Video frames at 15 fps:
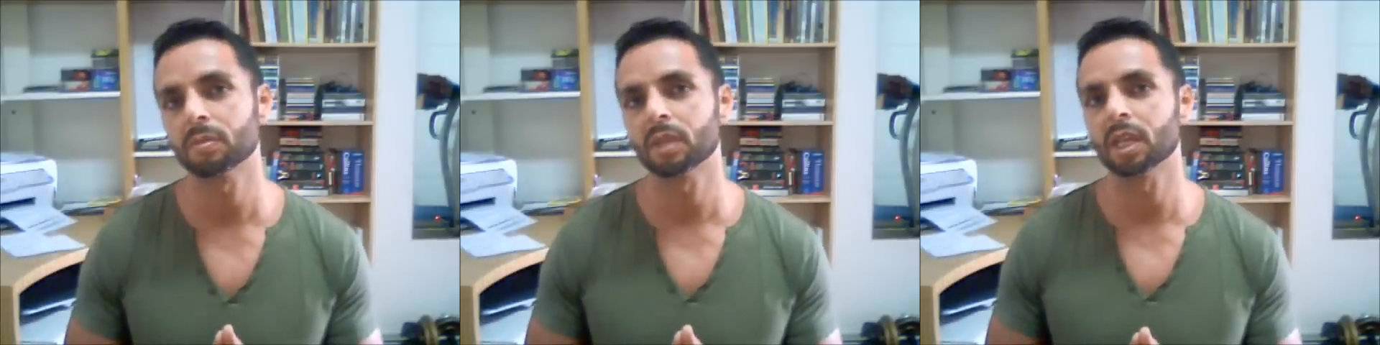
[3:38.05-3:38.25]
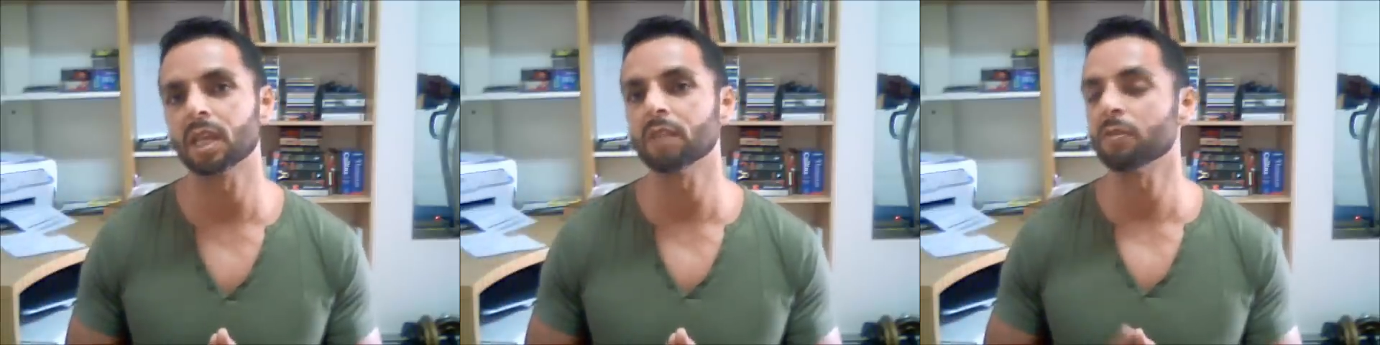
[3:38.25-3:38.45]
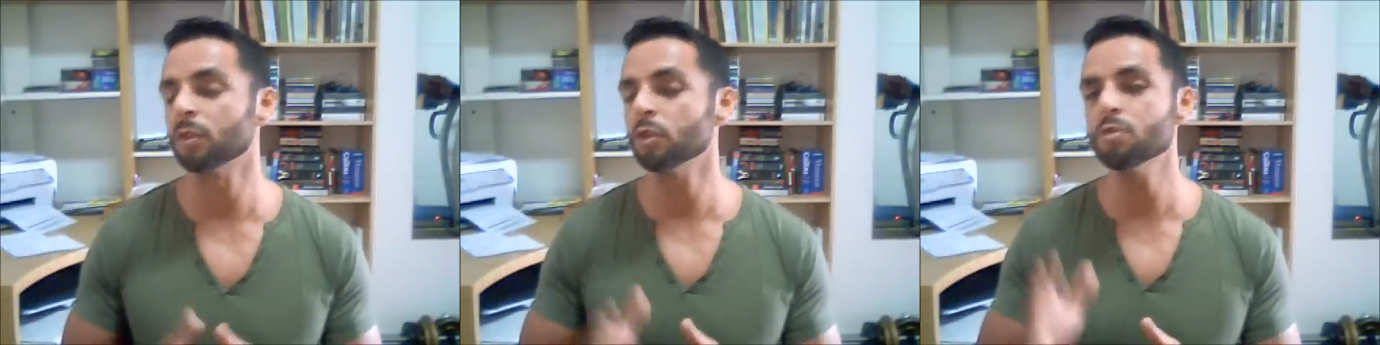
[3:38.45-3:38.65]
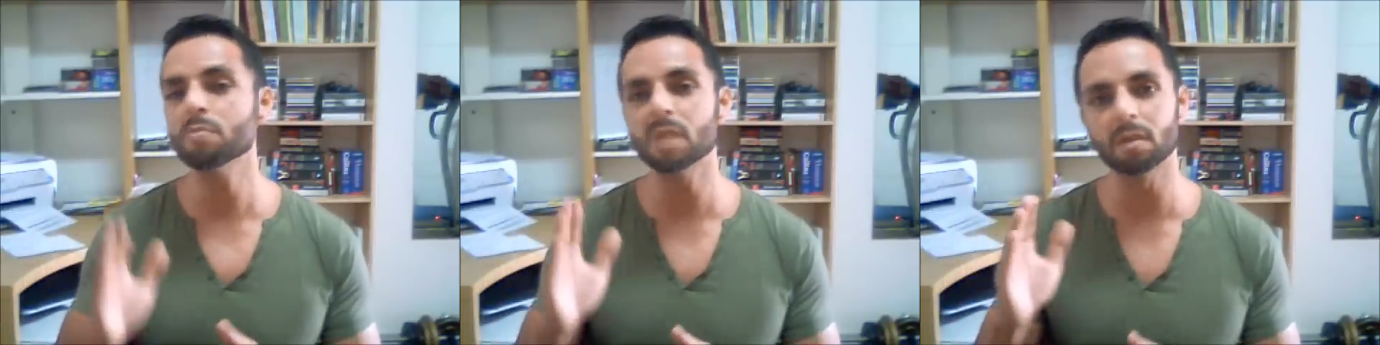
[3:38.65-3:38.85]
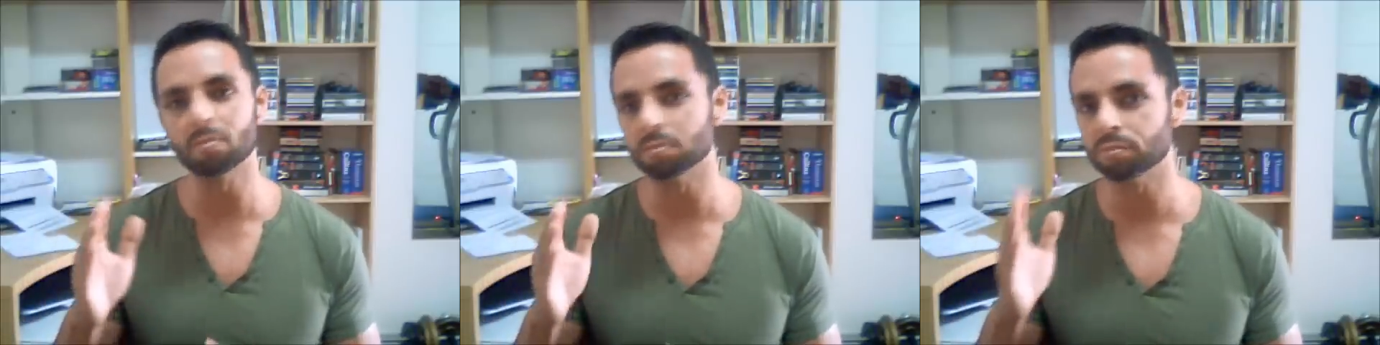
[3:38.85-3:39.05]
If you've
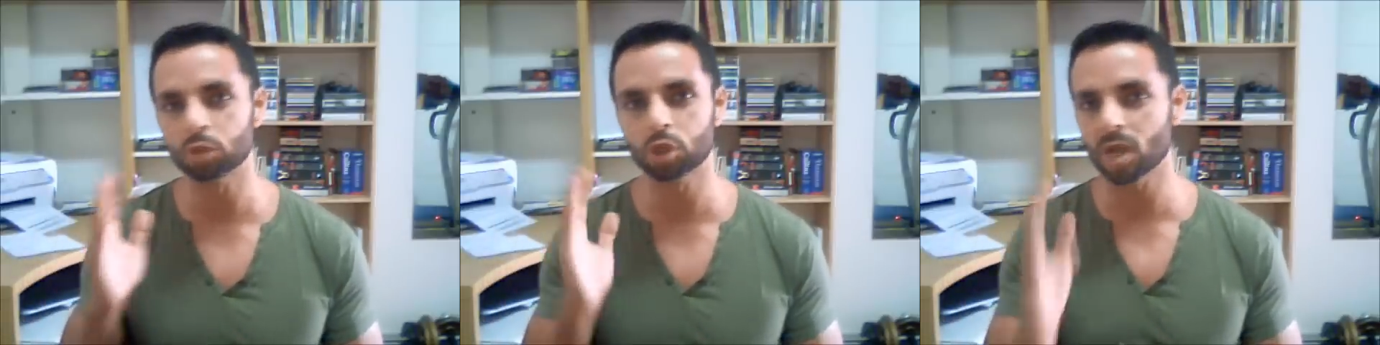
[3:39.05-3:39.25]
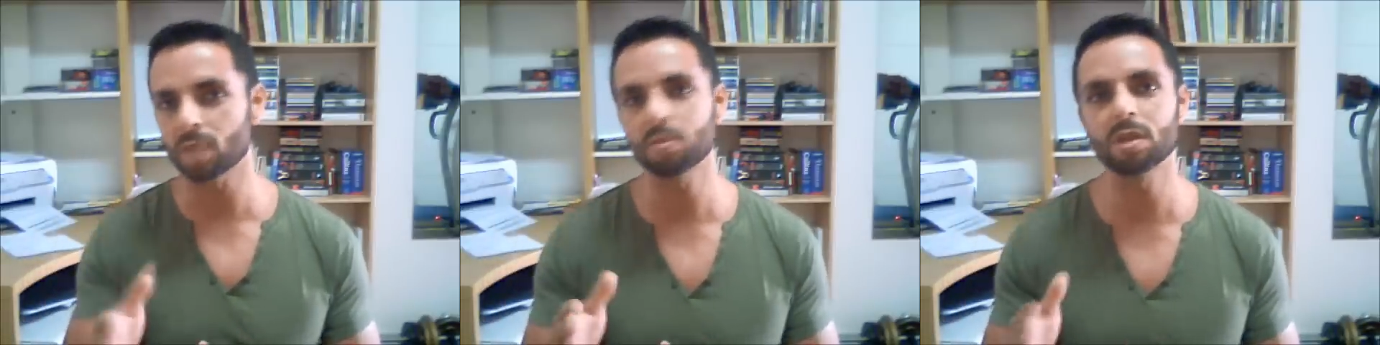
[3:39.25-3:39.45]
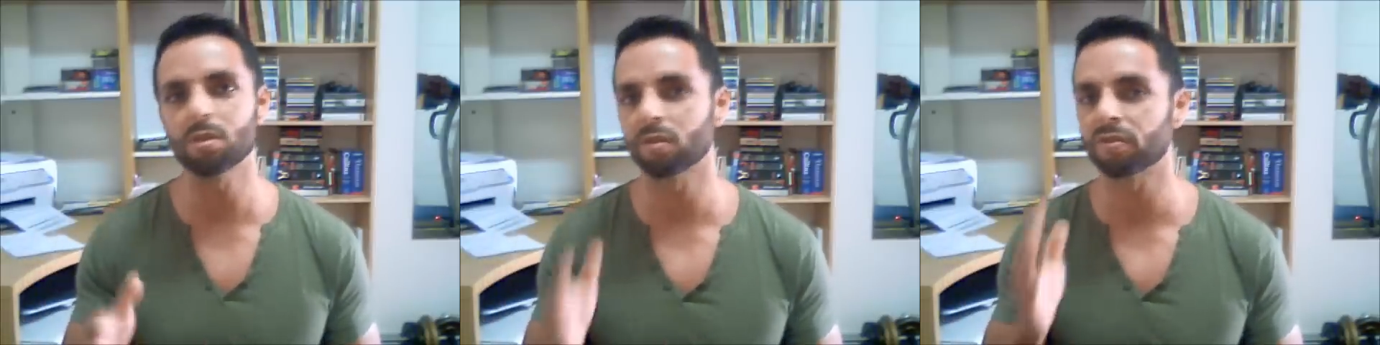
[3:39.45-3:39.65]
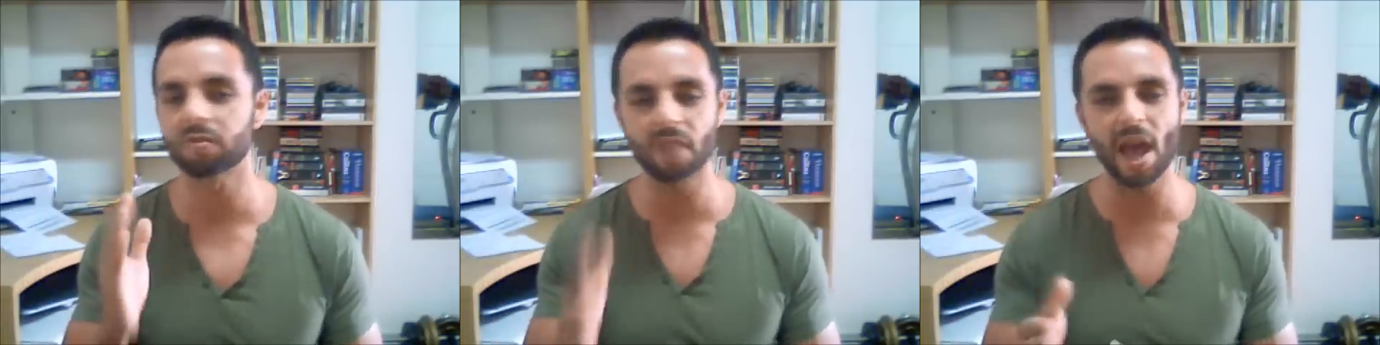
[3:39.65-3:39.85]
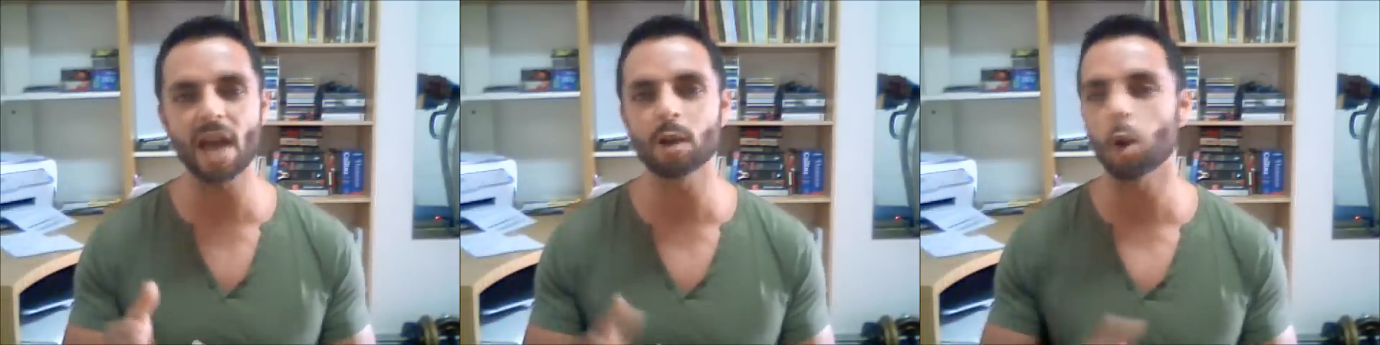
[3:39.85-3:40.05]
been chubby or
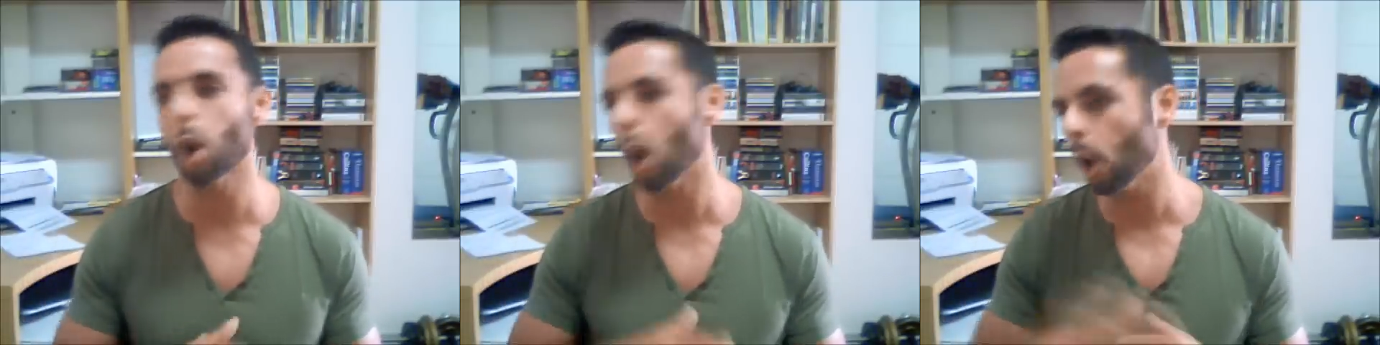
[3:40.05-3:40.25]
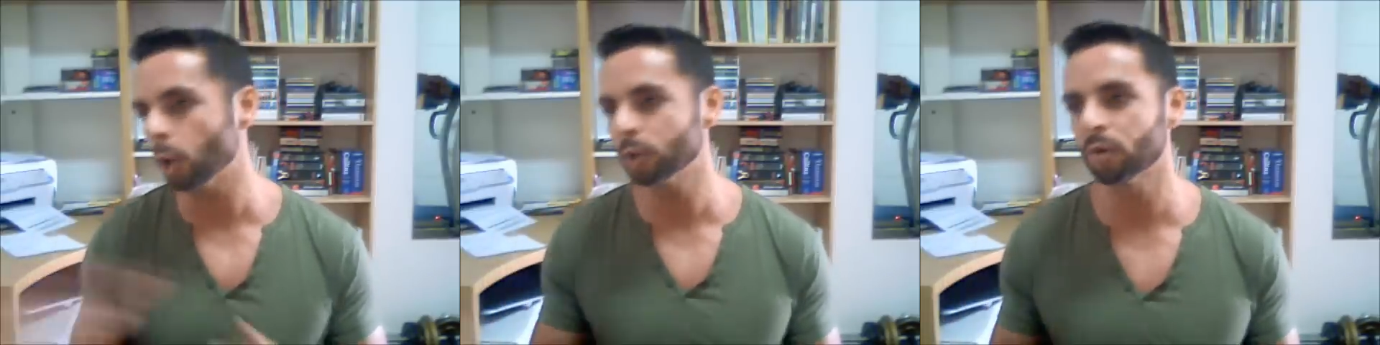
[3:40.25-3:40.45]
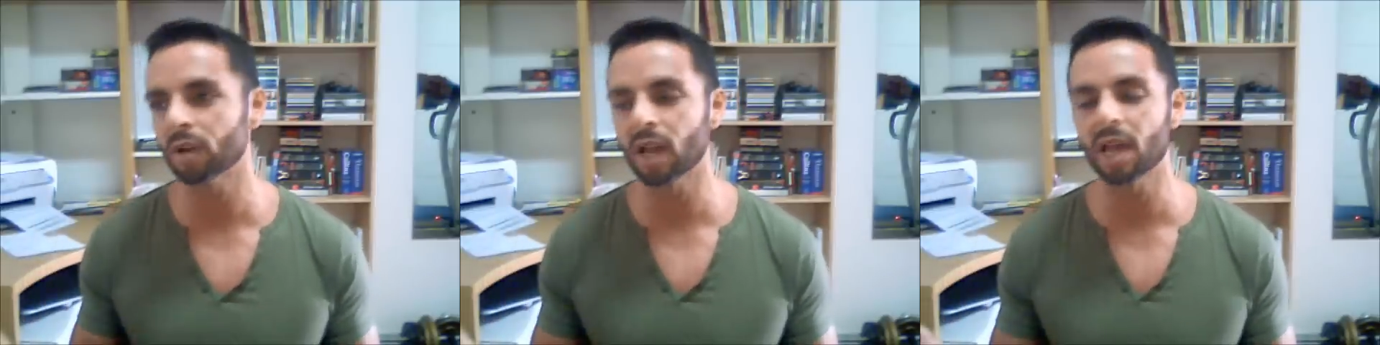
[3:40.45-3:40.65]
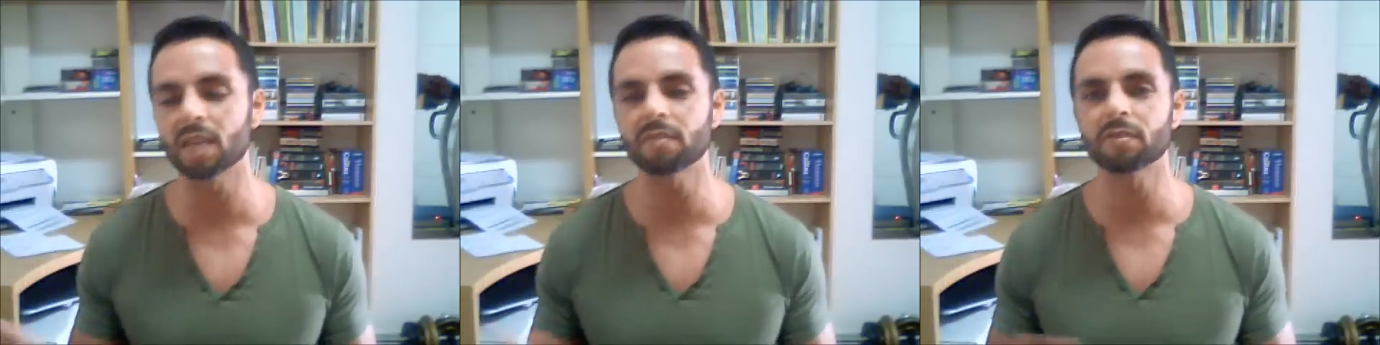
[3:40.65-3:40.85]
fat all your life,